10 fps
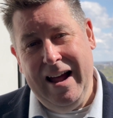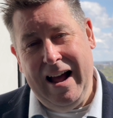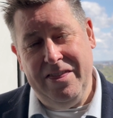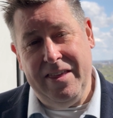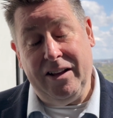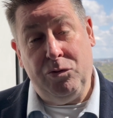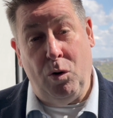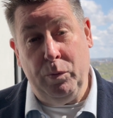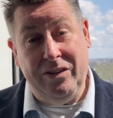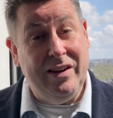And that's
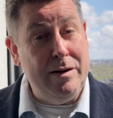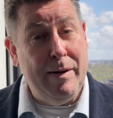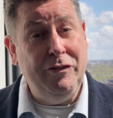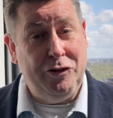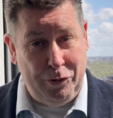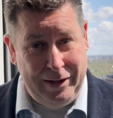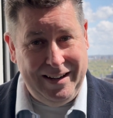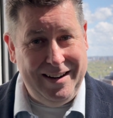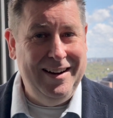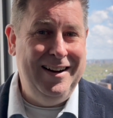what we set about
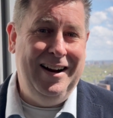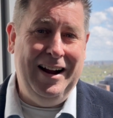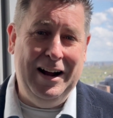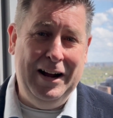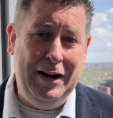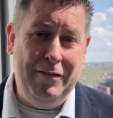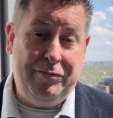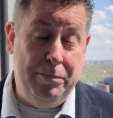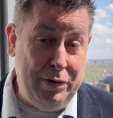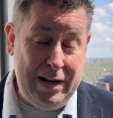doing
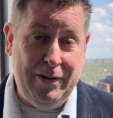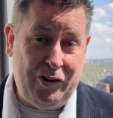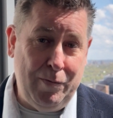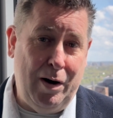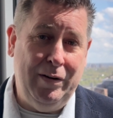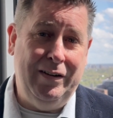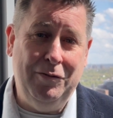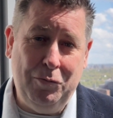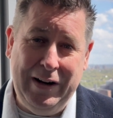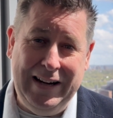from pretty much the moment
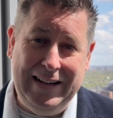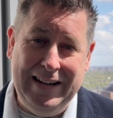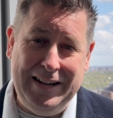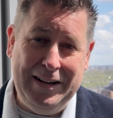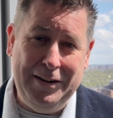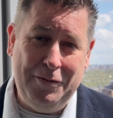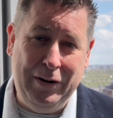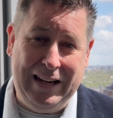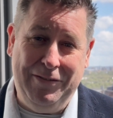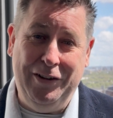we
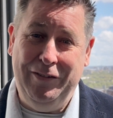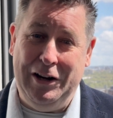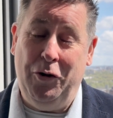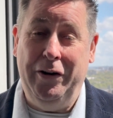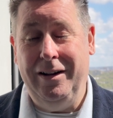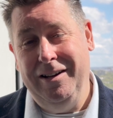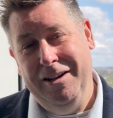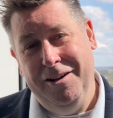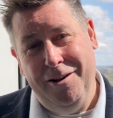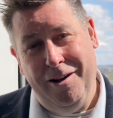were given the honour
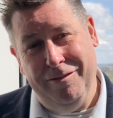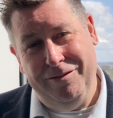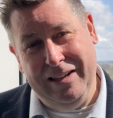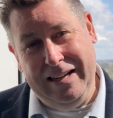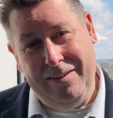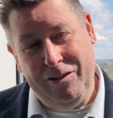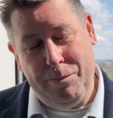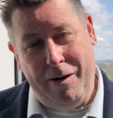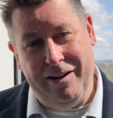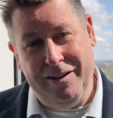of leading this
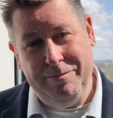borough.